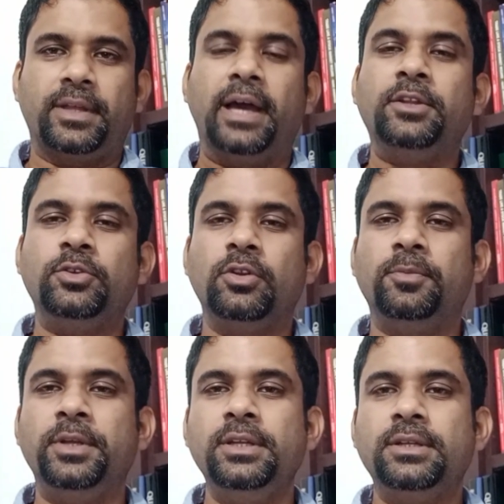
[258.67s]
and you will
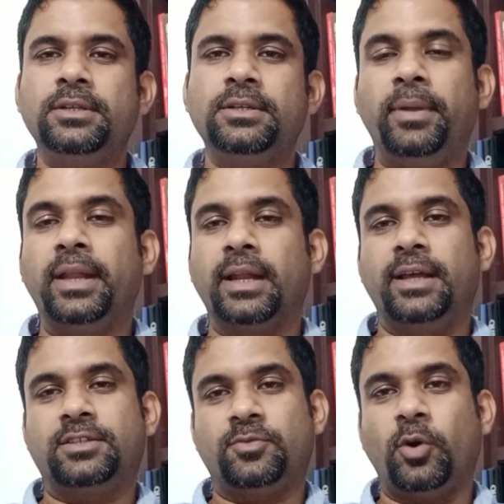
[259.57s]
be
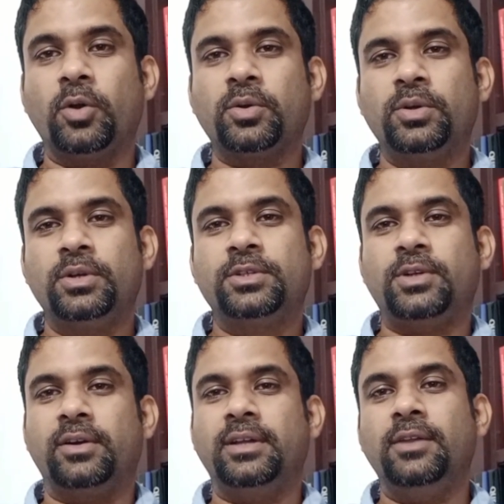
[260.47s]
penalized for
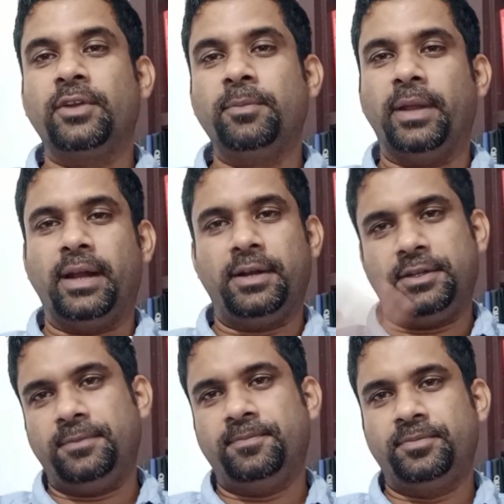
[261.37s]
short delivery penalty,